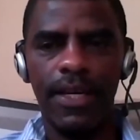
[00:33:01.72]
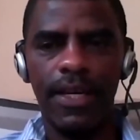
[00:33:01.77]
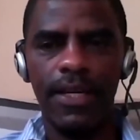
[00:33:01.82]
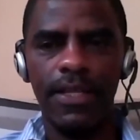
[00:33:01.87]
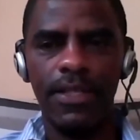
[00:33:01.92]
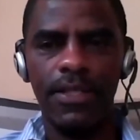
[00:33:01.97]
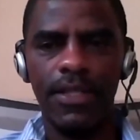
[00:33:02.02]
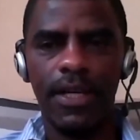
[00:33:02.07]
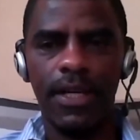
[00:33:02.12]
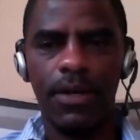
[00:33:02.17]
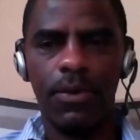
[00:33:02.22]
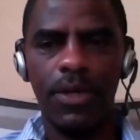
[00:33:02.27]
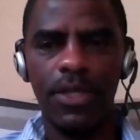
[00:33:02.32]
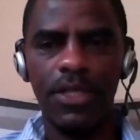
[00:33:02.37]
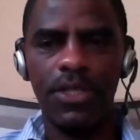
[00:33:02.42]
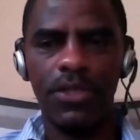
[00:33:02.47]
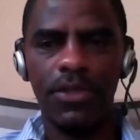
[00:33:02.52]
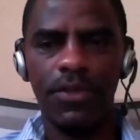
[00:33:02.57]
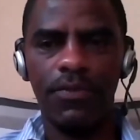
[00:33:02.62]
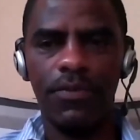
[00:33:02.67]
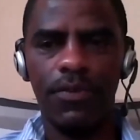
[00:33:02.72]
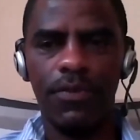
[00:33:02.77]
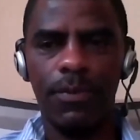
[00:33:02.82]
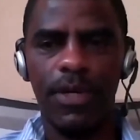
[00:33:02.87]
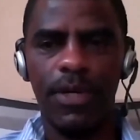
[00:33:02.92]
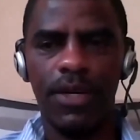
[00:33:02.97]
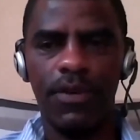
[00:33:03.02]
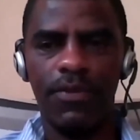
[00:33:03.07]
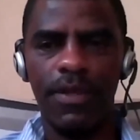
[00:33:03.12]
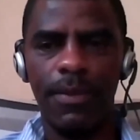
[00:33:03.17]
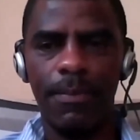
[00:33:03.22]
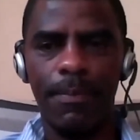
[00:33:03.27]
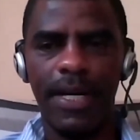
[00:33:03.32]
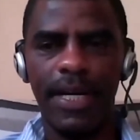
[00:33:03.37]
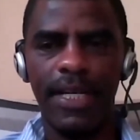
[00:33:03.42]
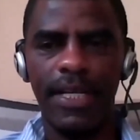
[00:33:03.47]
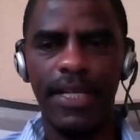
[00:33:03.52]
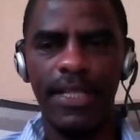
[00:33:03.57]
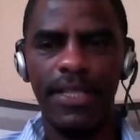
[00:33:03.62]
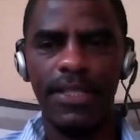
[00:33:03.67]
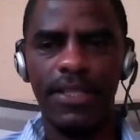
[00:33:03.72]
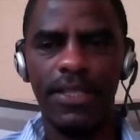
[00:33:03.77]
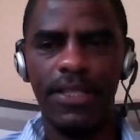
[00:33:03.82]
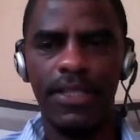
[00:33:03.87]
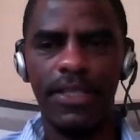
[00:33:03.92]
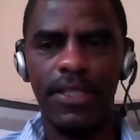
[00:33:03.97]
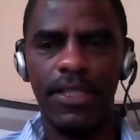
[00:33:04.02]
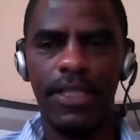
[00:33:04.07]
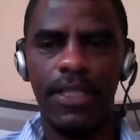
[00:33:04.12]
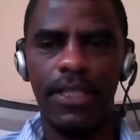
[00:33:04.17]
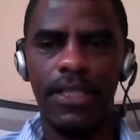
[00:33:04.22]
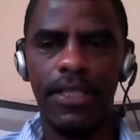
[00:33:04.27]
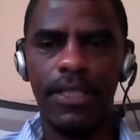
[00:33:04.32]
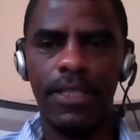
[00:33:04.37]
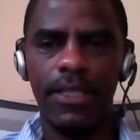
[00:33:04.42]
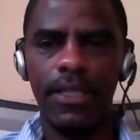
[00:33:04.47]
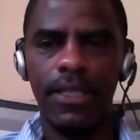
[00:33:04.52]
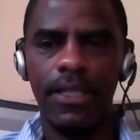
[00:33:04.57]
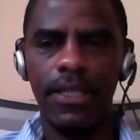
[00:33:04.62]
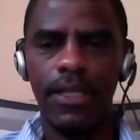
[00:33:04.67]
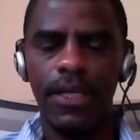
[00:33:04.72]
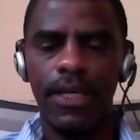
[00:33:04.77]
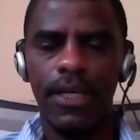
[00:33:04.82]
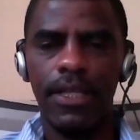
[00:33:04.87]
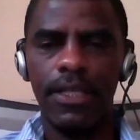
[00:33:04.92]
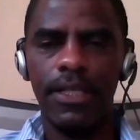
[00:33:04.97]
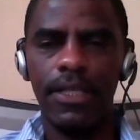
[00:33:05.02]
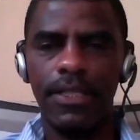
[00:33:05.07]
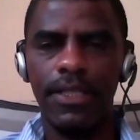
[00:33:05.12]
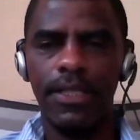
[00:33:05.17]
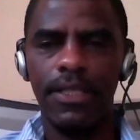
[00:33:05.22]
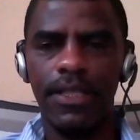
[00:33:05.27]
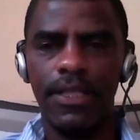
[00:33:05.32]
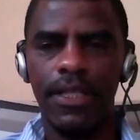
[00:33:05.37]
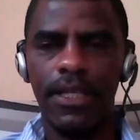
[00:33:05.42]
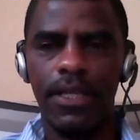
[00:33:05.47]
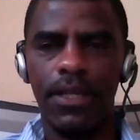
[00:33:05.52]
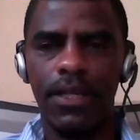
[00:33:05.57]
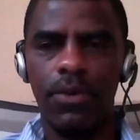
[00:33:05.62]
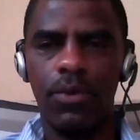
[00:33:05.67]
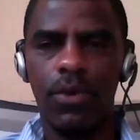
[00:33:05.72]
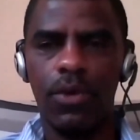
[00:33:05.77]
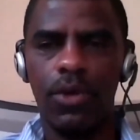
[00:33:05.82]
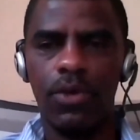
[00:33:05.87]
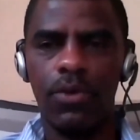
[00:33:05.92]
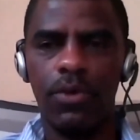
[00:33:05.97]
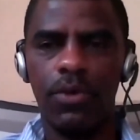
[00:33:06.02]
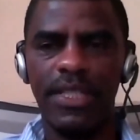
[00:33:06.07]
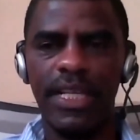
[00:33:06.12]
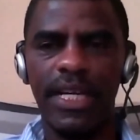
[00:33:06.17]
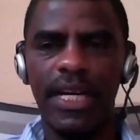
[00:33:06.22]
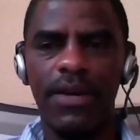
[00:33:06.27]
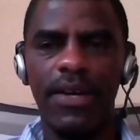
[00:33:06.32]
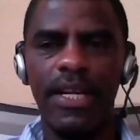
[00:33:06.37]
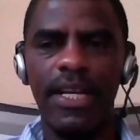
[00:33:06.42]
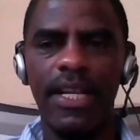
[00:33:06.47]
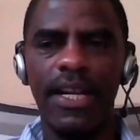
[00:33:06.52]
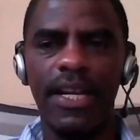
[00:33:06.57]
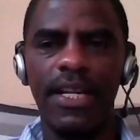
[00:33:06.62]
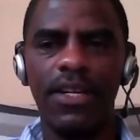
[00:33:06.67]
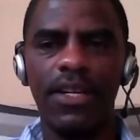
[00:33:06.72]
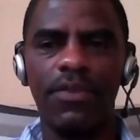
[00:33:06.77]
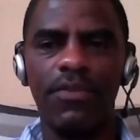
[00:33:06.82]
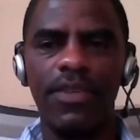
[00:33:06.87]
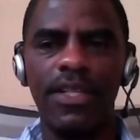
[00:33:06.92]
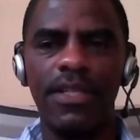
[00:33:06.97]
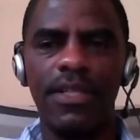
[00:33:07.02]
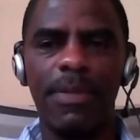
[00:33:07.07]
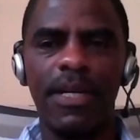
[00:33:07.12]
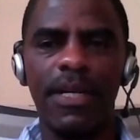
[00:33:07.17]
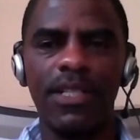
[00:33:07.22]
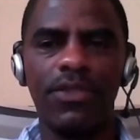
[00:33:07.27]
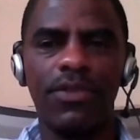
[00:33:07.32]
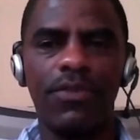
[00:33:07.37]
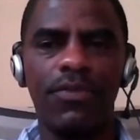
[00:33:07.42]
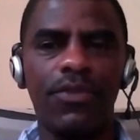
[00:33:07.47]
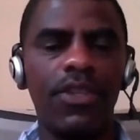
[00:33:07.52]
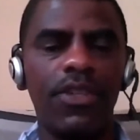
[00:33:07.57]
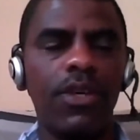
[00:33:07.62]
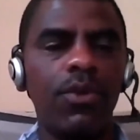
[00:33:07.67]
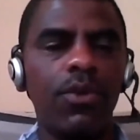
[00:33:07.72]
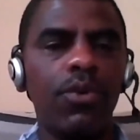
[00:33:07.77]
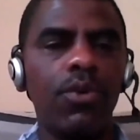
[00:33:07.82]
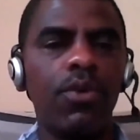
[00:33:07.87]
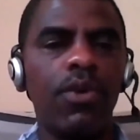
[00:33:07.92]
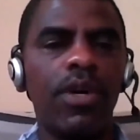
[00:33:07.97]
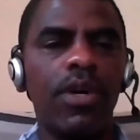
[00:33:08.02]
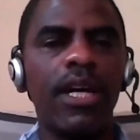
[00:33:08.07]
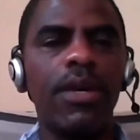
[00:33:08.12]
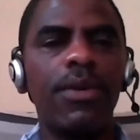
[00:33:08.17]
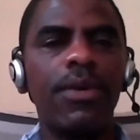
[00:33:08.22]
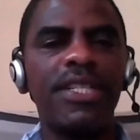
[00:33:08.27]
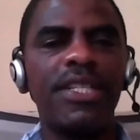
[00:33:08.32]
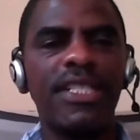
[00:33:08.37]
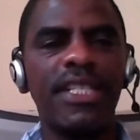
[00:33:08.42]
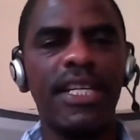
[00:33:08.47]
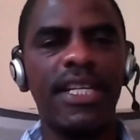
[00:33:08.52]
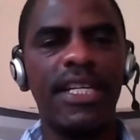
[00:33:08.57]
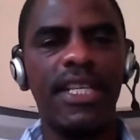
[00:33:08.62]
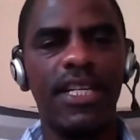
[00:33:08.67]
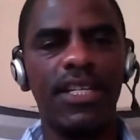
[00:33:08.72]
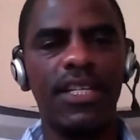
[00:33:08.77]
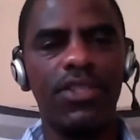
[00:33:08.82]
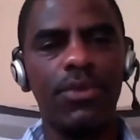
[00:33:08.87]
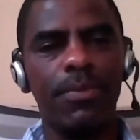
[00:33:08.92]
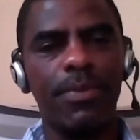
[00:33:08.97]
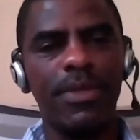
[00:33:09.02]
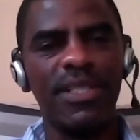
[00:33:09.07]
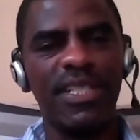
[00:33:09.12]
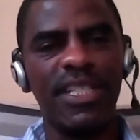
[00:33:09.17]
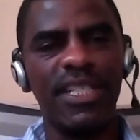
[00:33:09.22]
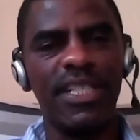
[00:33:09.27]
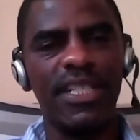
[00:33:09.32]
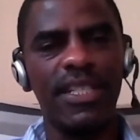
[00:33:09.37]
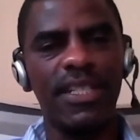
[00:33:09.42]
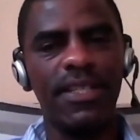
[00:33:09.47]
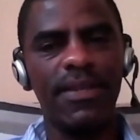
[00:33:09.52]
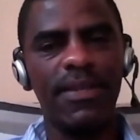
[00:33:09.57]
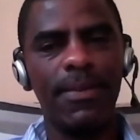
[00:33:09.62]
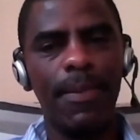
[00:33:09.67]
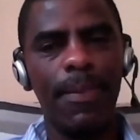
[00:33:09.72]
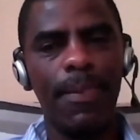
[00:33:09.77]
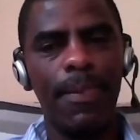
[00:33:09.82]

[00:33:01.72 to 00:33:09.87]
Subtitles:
there is a question from one of the panelists, and this is, what was the hourly rate of dispersal for the Uhuru Highway study that you presented?